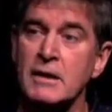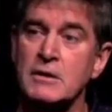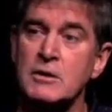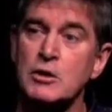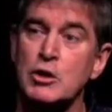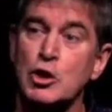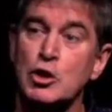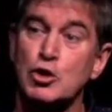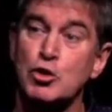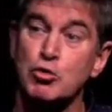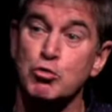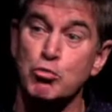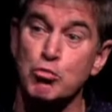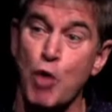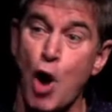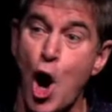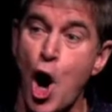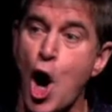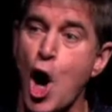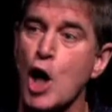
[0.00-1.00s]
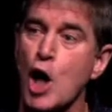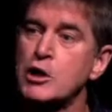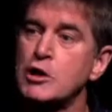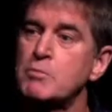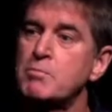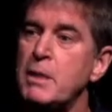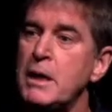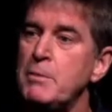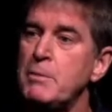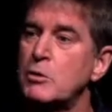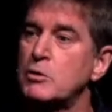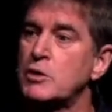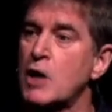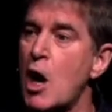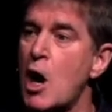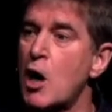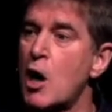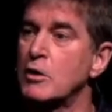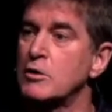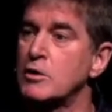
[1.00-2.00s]
draws people's
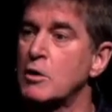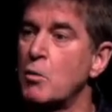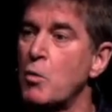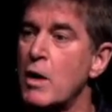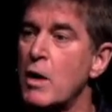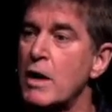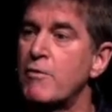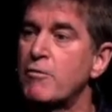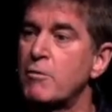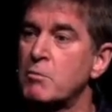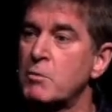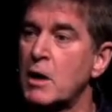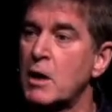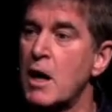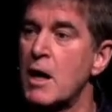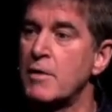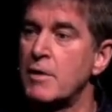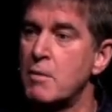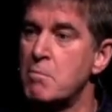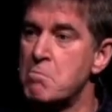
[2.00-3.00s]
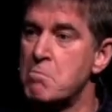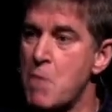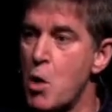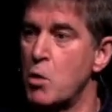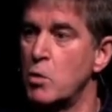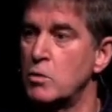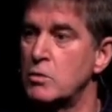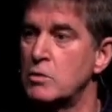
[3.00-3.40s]
hearts away from God the most